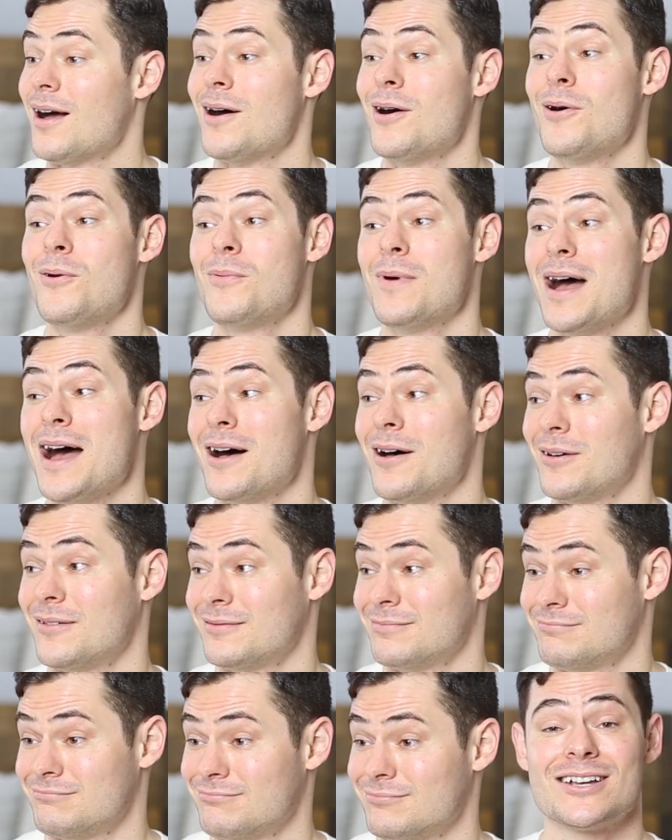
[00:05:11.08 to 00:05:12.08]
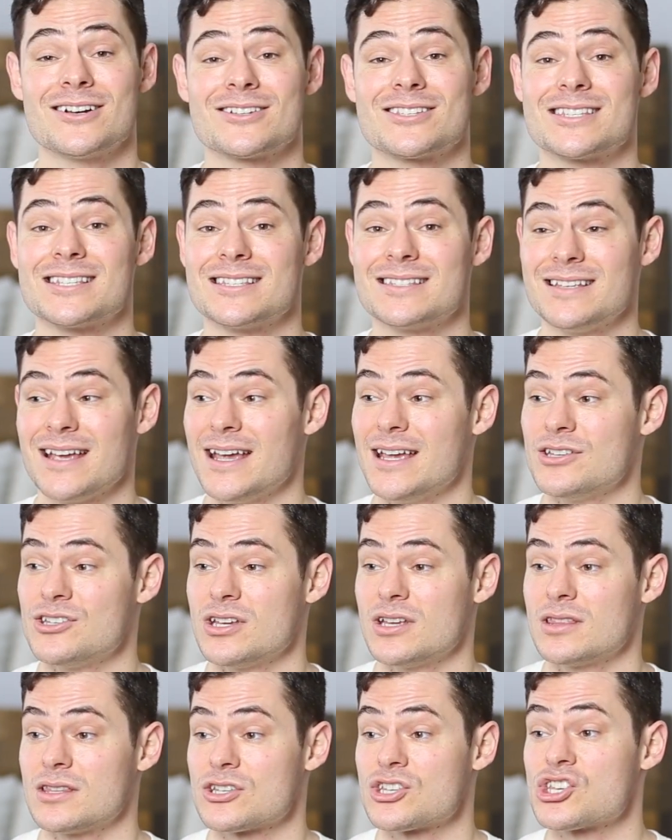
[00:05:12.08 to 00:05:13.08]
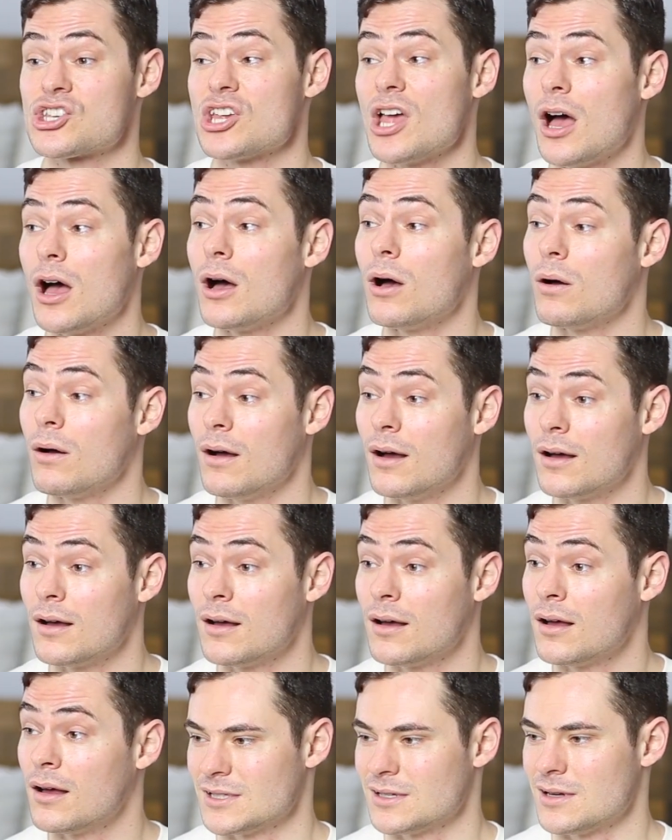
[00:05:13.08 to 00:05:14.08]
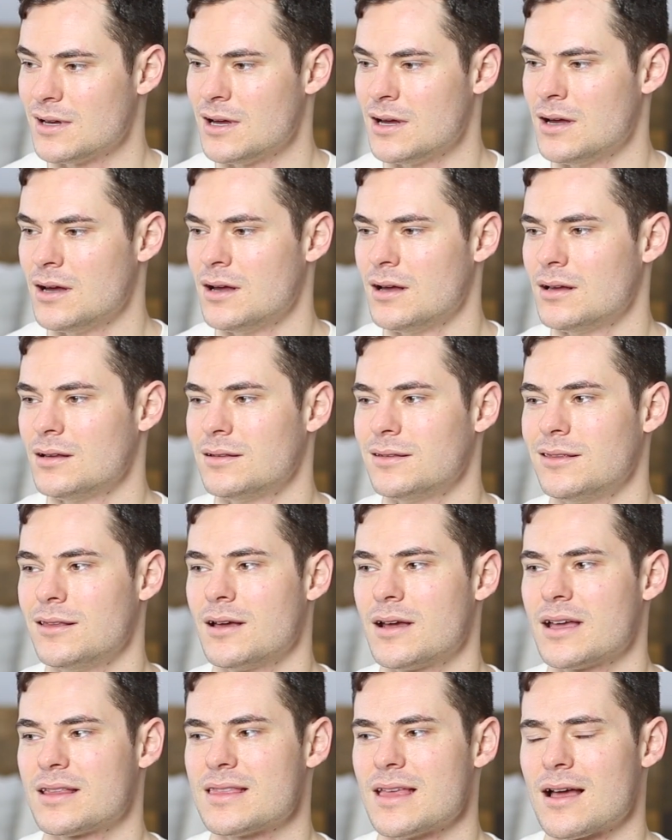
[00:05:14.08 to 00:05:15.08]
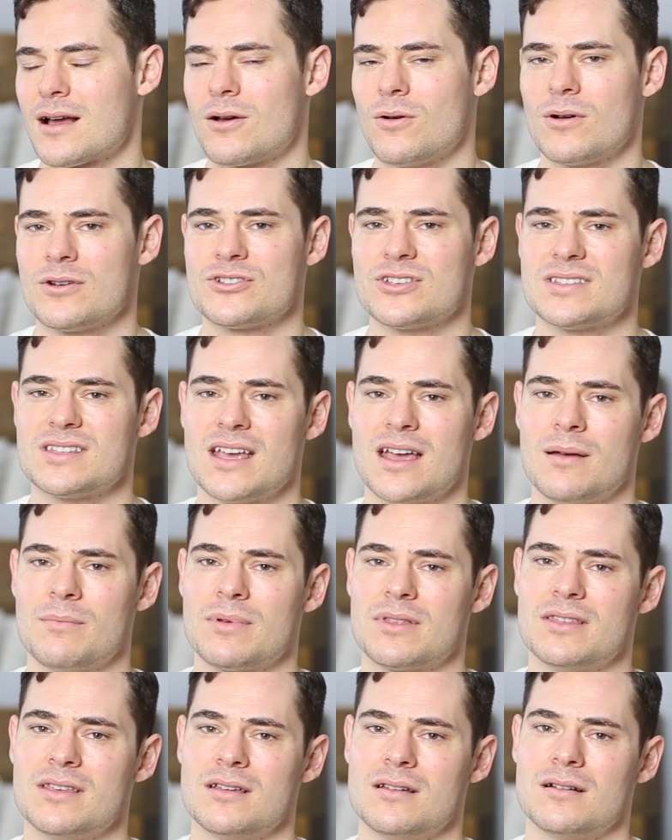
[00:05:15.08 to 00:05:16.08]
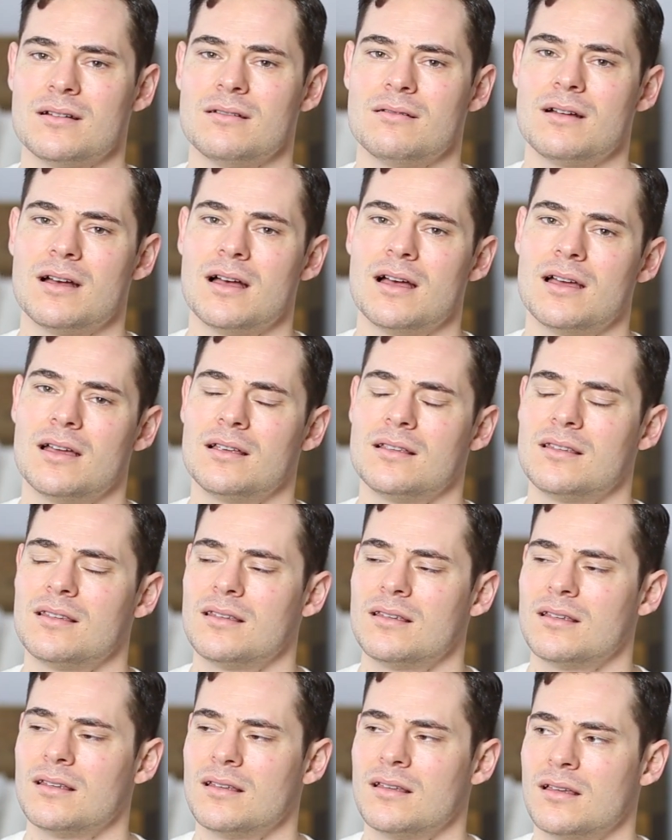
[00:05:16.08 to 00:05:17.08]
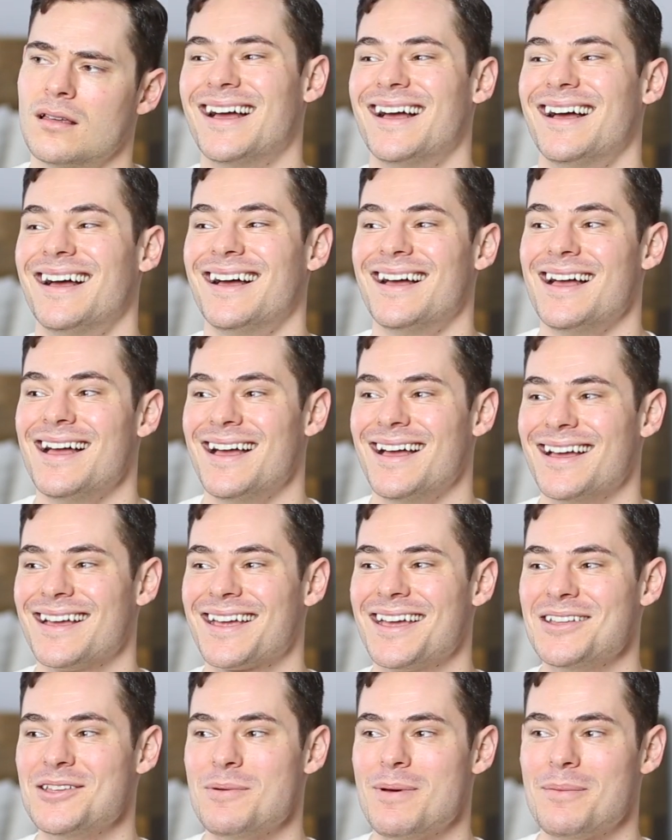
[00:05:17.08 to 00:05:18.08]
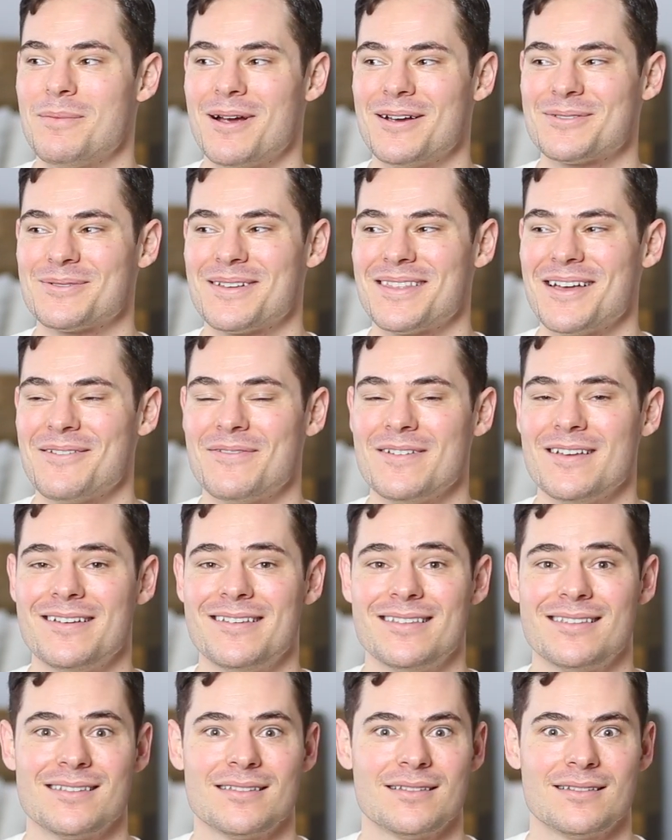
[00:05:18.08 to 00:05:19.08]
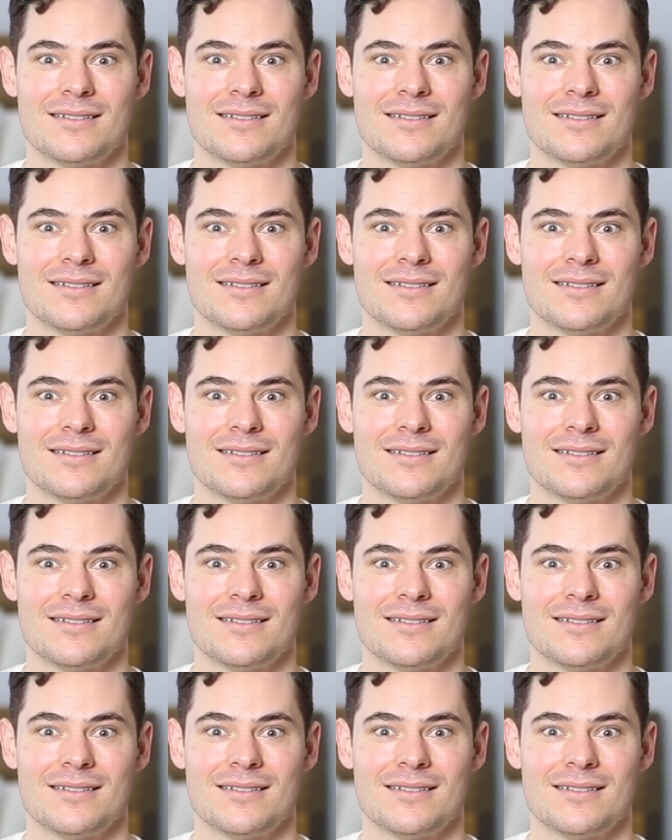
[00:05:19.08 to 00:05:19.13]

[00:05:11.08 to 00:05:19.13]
Oh wow, they're staging the show. Look at that gorgeous amphitheater, you guys. Can you memorize where that feels?